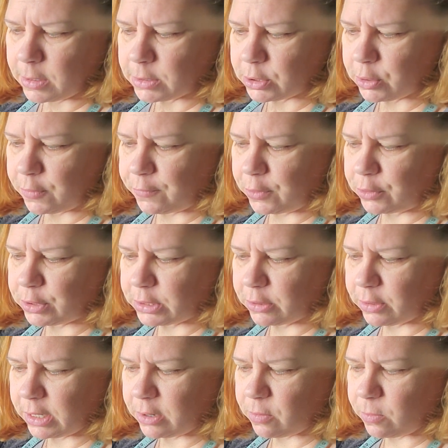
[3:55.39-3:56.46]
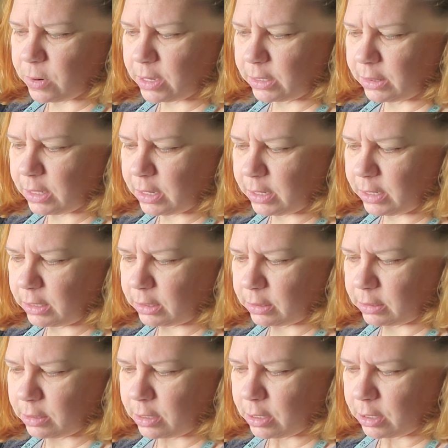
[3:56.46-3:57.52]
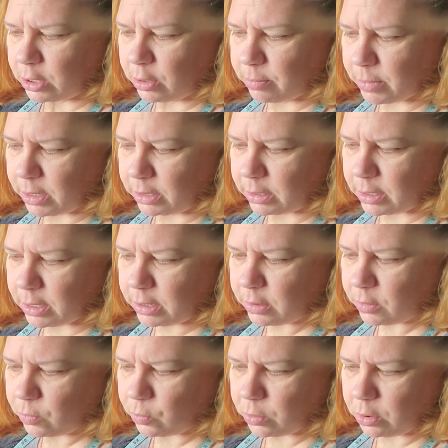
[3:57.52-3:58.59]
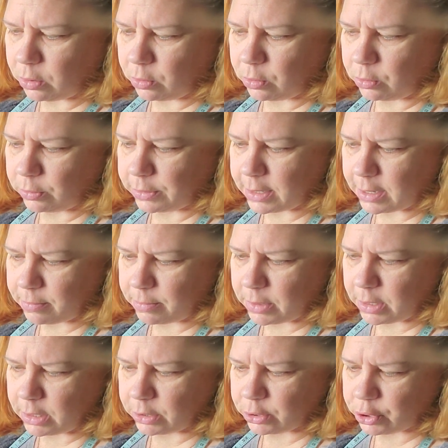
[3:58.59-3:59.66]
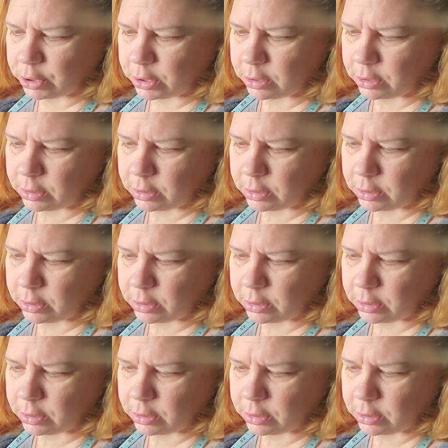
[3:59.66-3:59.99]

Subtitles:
So if you still get a white line, you might not roll that much.